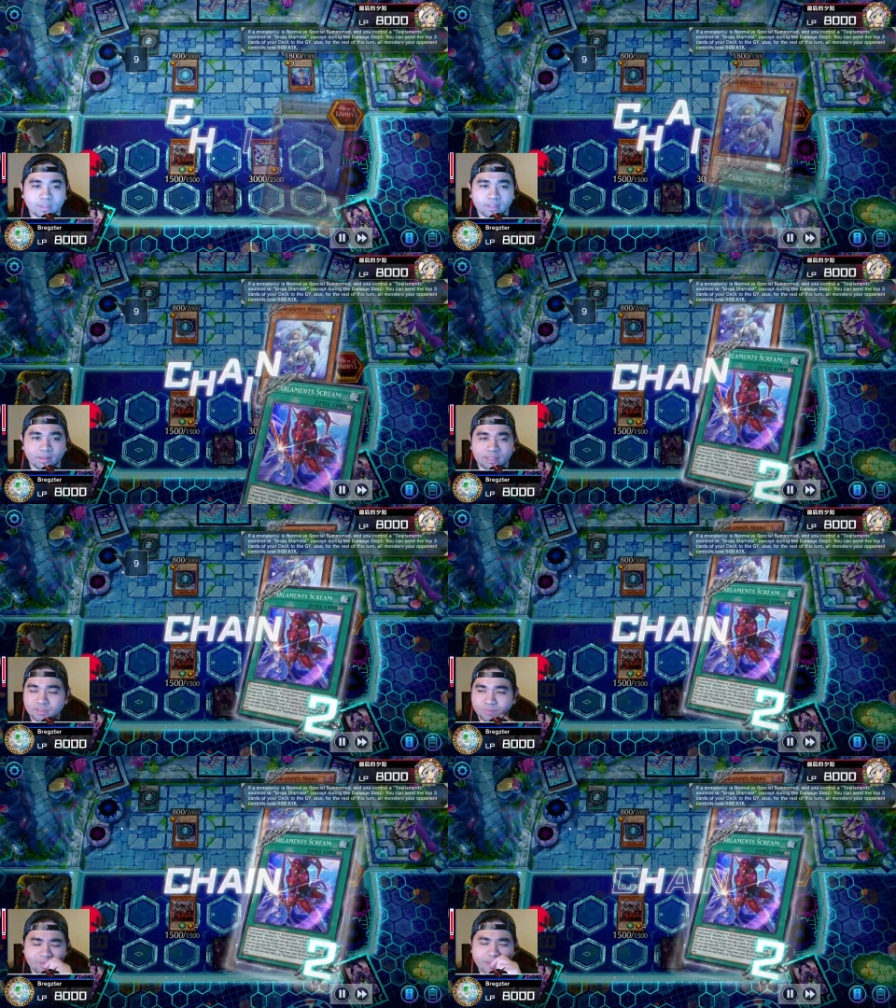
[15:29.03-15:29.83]

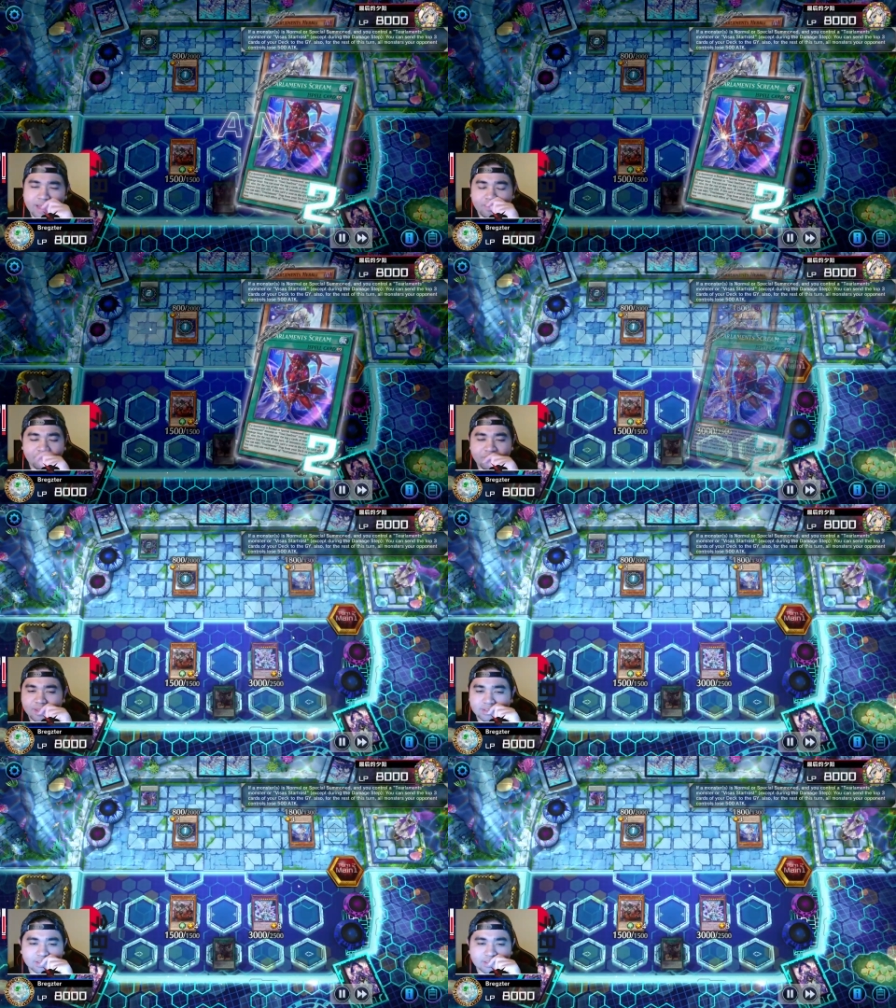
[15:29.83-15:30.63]
Doesn't really matter if he
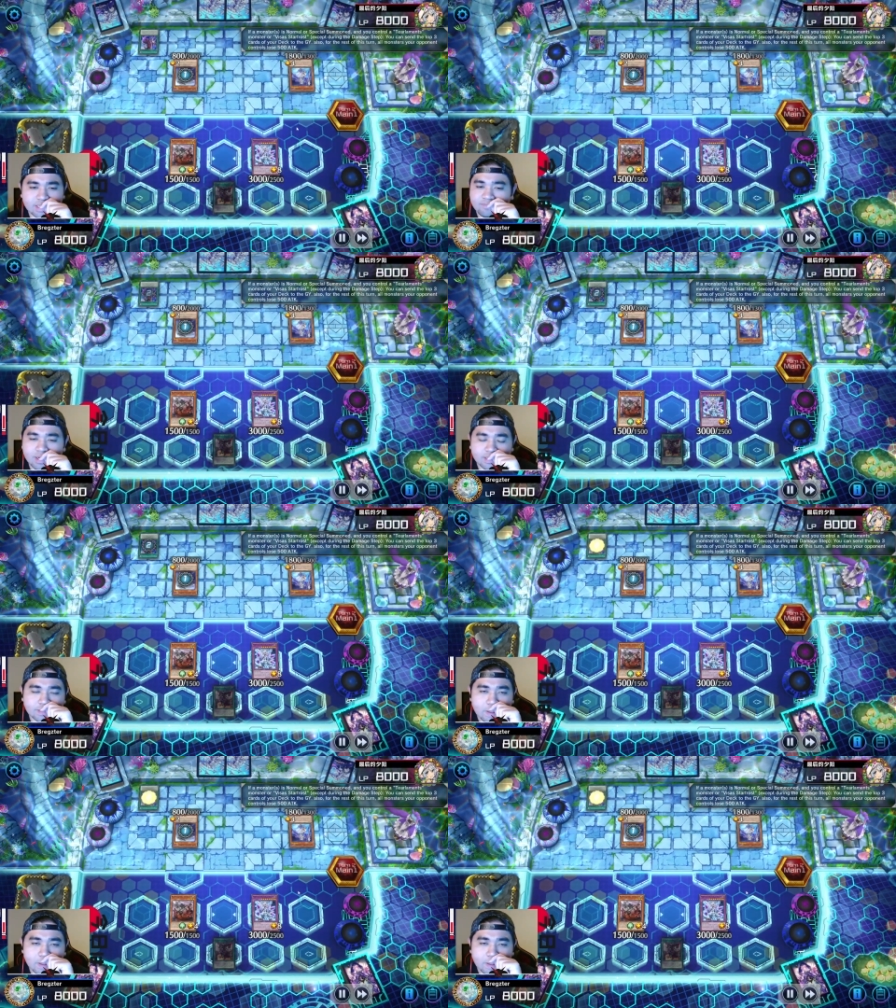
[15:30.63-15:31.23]
mills a ton of cards.